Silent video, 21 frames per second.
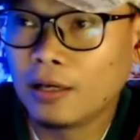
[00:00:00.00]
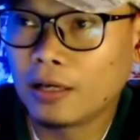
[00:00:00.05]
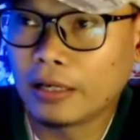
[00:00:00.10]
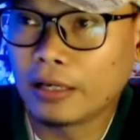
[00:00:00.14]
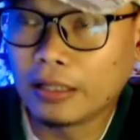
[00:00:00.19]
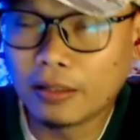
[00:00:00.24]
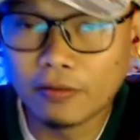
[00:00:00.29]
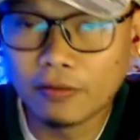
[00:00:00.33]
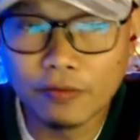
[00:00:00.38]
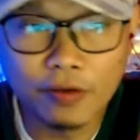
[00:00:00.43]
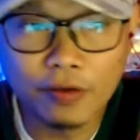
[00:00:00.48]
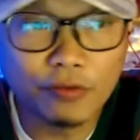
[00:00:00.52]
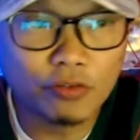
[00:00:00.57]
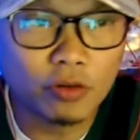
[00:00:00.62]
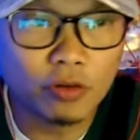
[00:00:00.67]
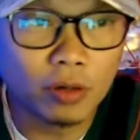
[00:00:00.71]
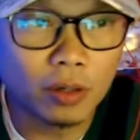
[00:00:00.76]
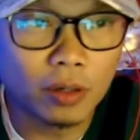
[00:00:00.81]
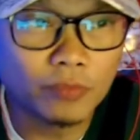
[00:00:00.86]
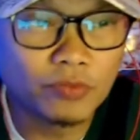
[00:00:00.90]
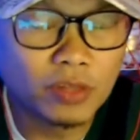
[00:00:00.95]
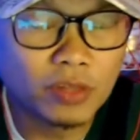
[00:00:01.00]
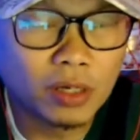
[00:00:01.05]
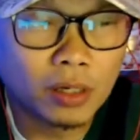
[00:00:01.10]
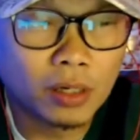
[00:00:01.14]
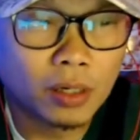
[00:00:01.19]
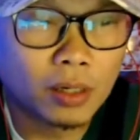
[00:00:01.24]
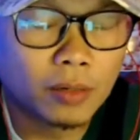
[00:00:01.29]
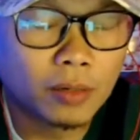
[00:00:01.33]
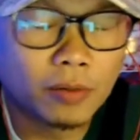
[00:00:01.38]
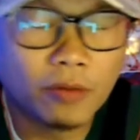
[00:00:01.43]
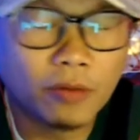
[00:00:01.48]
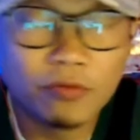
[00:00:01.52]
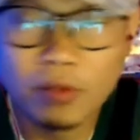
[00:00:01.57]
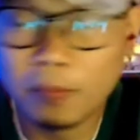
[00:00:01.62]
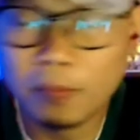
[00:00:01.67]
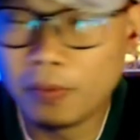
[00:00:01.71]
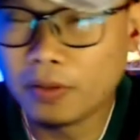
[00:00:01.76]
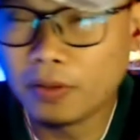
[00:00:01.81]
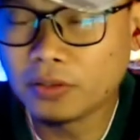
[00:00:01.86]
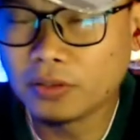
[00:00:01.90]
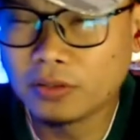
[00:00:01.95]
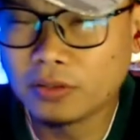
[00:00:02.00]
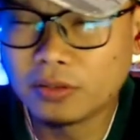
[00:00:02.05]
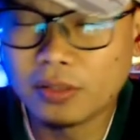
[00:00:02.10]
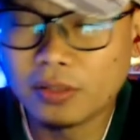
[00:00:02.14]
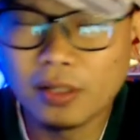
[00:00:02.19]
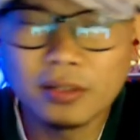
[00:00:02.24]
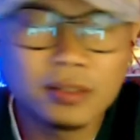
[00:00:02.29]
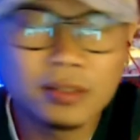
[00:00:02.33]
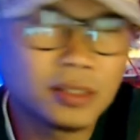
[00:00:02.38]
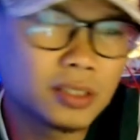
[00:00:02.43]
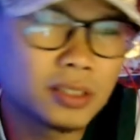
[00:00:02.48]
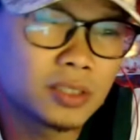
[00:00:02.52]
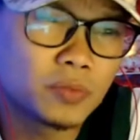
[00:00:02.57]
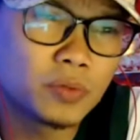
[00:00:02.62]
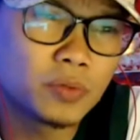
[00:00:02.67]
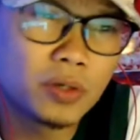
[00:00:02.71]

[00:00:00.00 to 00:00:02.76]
in the favor of the of the Boston Celtics.